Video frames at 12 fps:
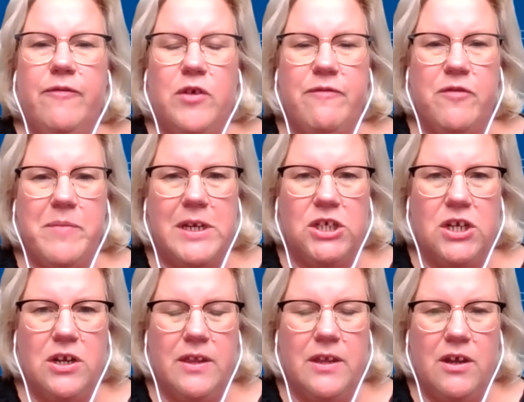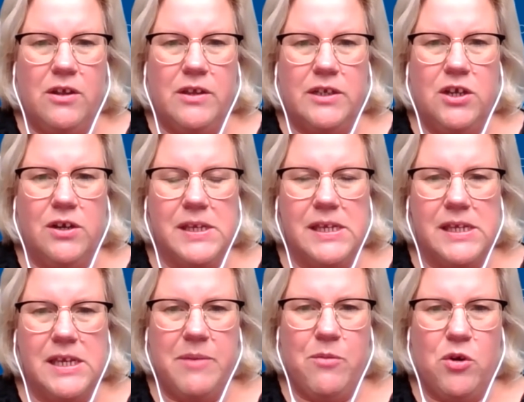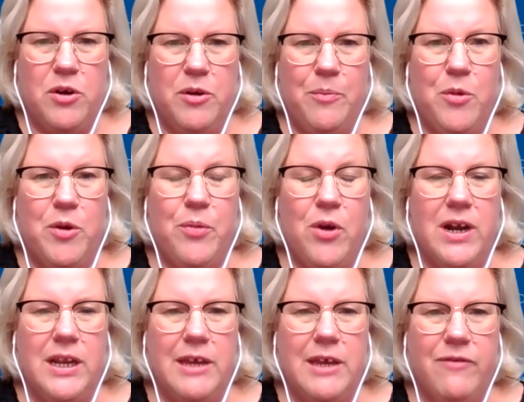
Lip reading: information on the toxicity more broadly of